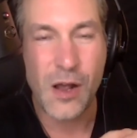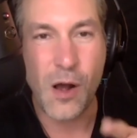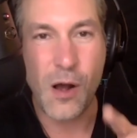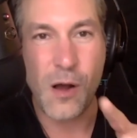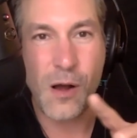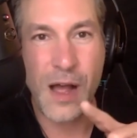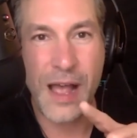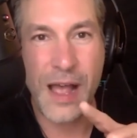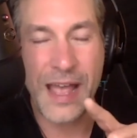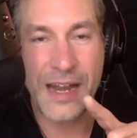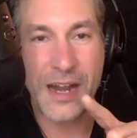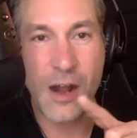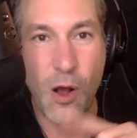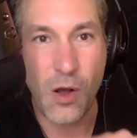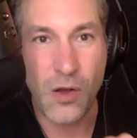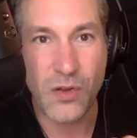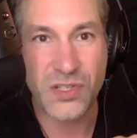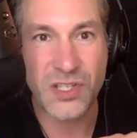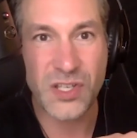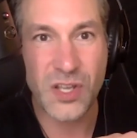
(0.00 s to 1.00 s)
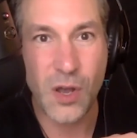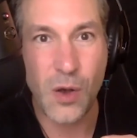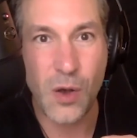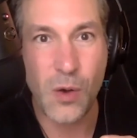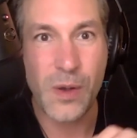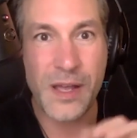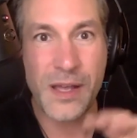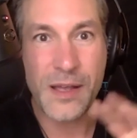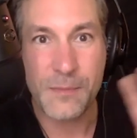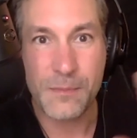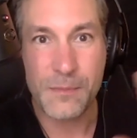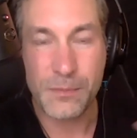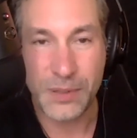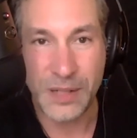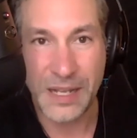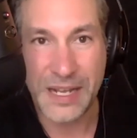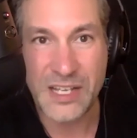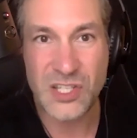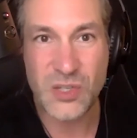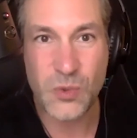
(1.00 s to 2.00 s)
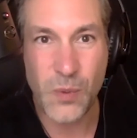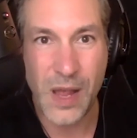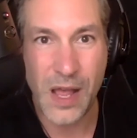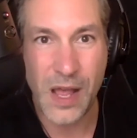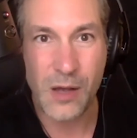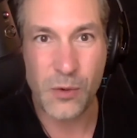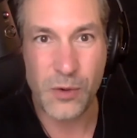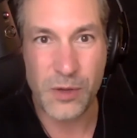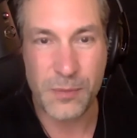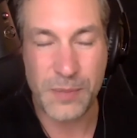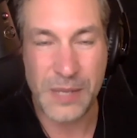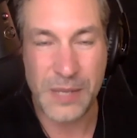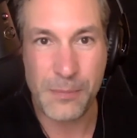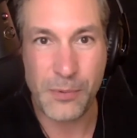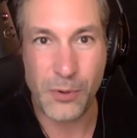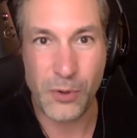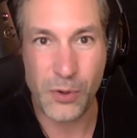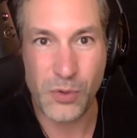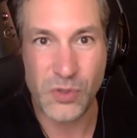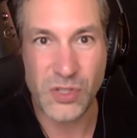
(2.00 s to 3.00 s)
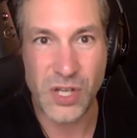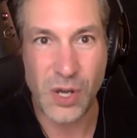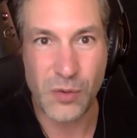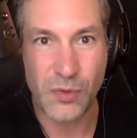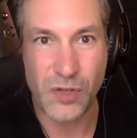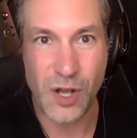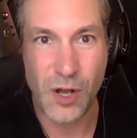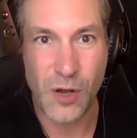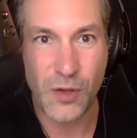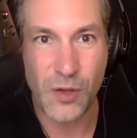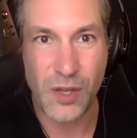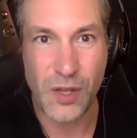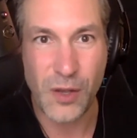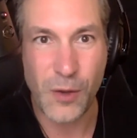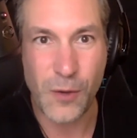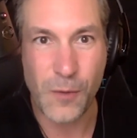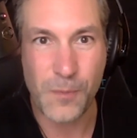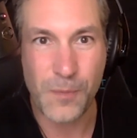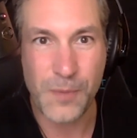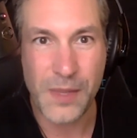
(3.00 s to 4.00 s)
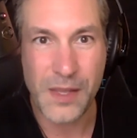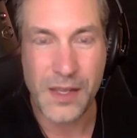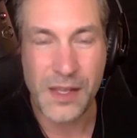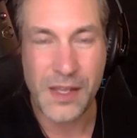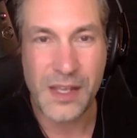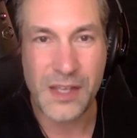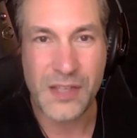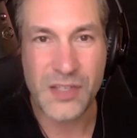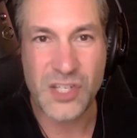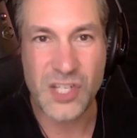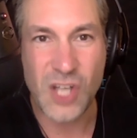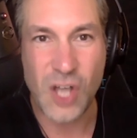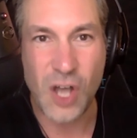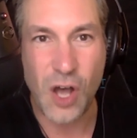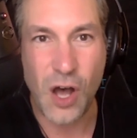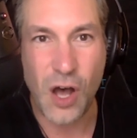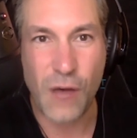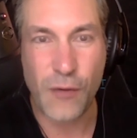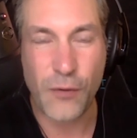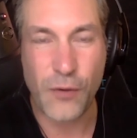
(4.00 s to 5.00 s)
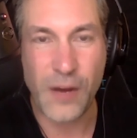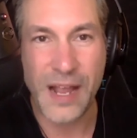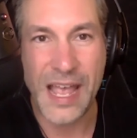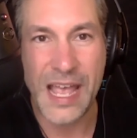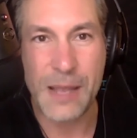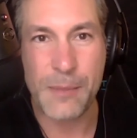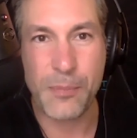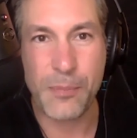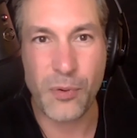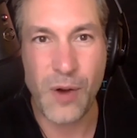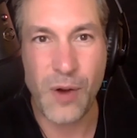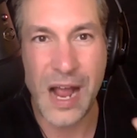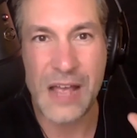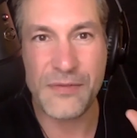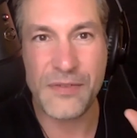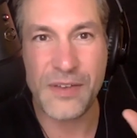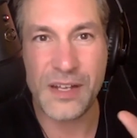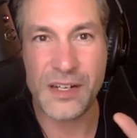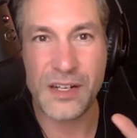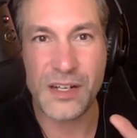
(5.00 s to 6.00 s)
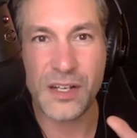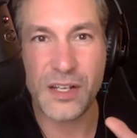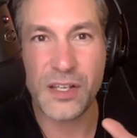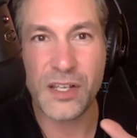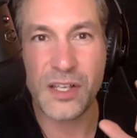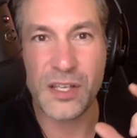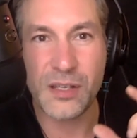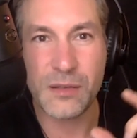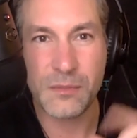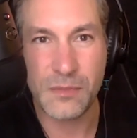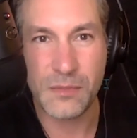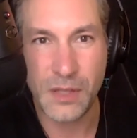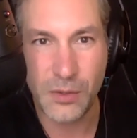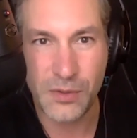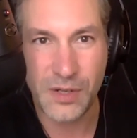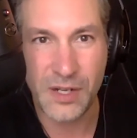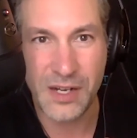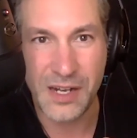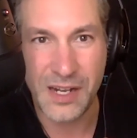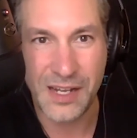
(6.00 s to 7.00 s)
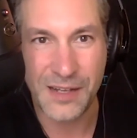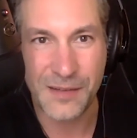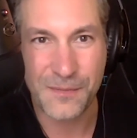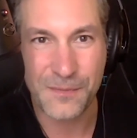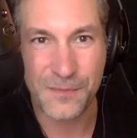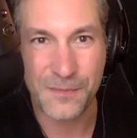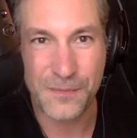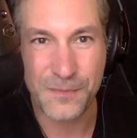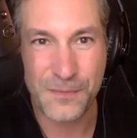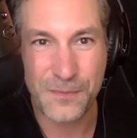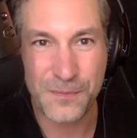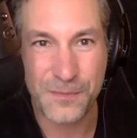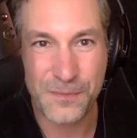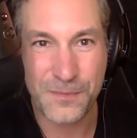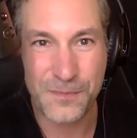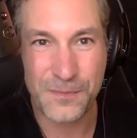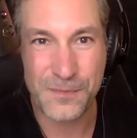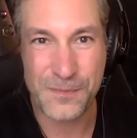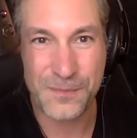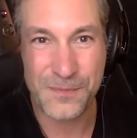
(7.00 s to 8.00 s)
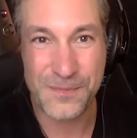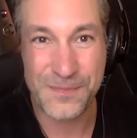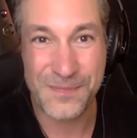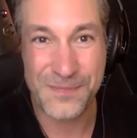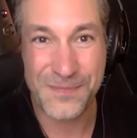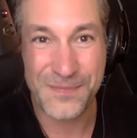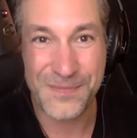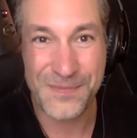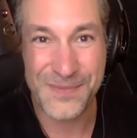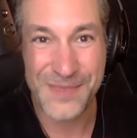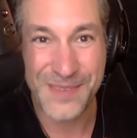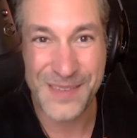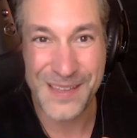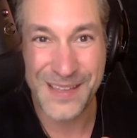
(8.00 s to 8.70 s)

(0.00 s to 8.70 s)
and also plays well with people who don't know you, is to offer a private community. Okay.